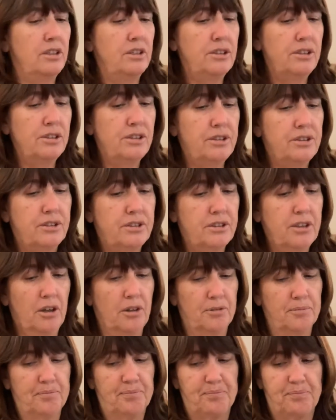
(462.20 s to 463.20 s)

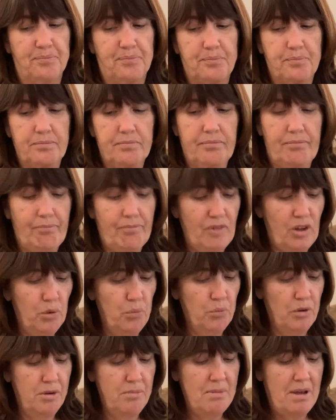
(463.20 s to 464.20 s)
So
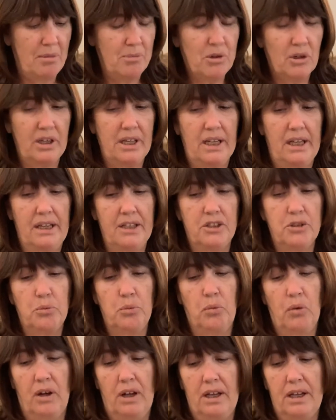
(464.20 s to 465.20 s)
remember, each
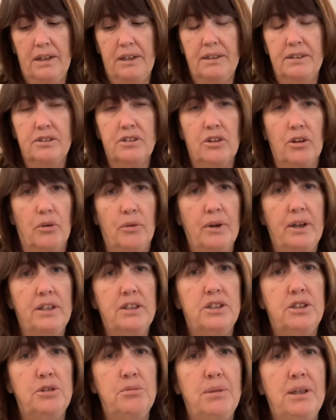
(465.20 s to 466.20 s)
one is going
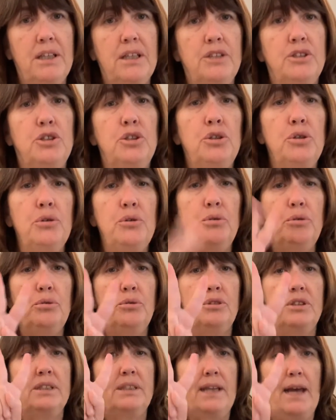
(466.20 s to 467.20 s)
to be 2
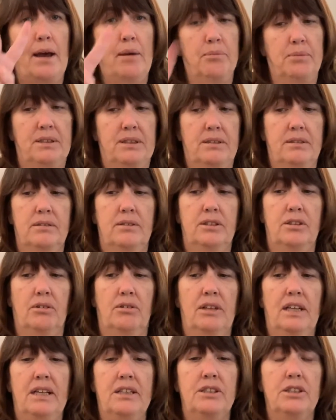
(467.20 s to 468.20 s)
steps. So
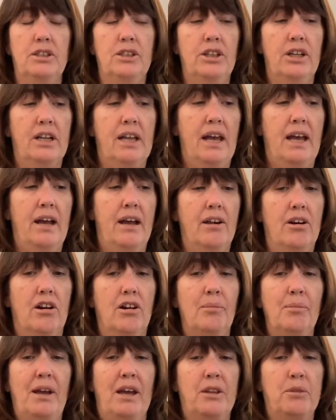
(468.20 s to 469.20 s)
let's look at
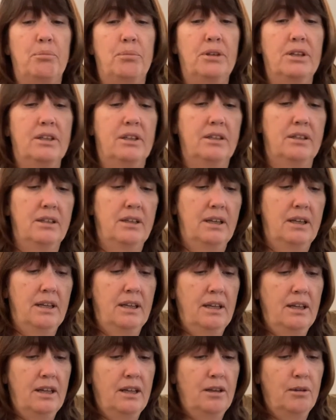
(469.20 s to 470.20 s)
our math book.
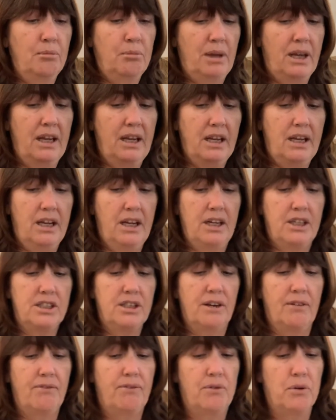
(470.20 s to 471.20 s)
Page
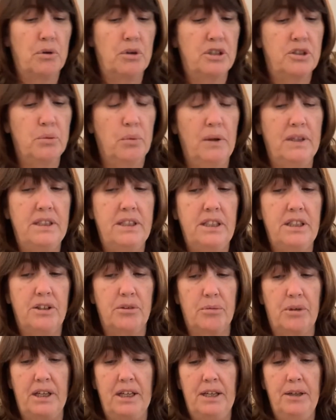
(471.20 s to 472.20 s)

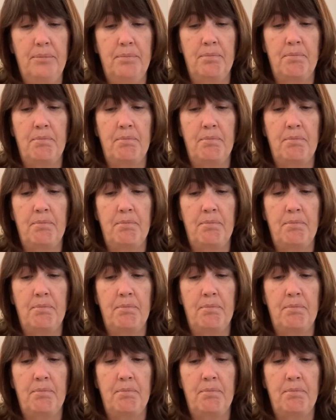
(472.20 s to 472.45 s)
423,